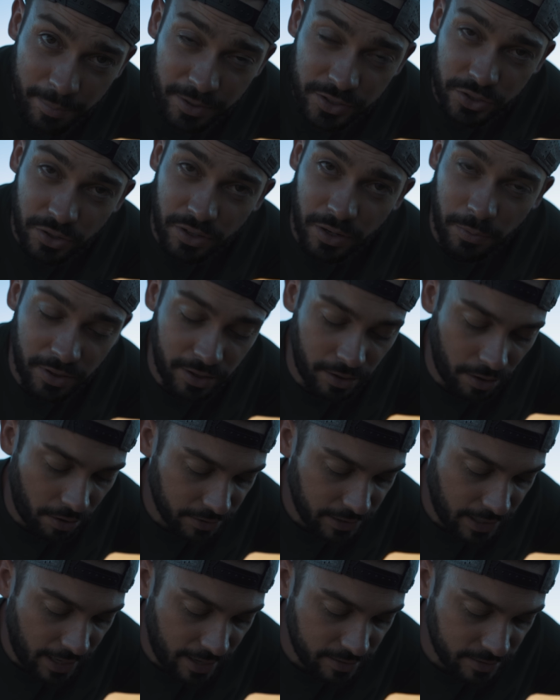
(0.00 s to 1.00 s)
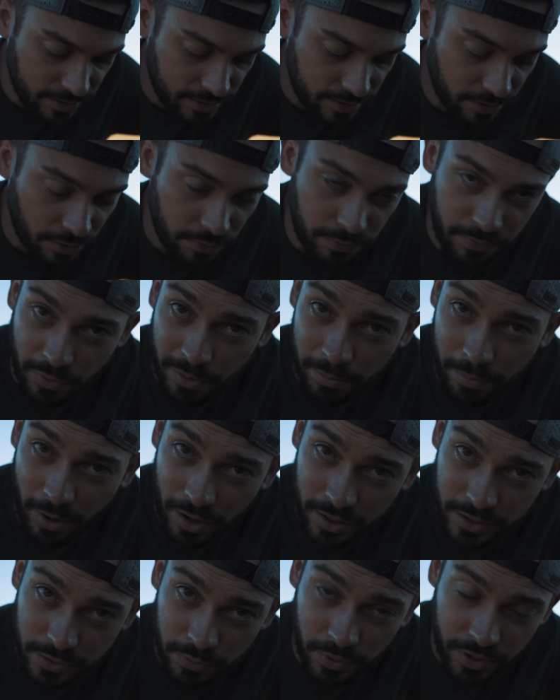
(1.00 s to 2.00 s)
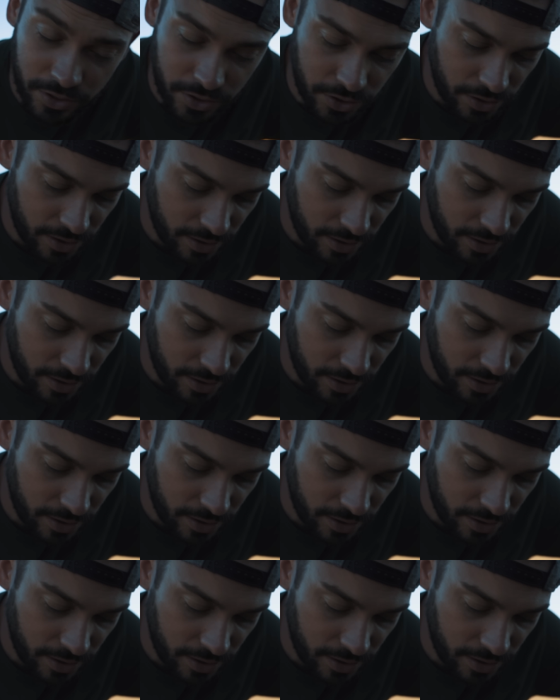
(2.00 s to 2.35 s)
I've been shooting with it all day and it's still 4 bars, which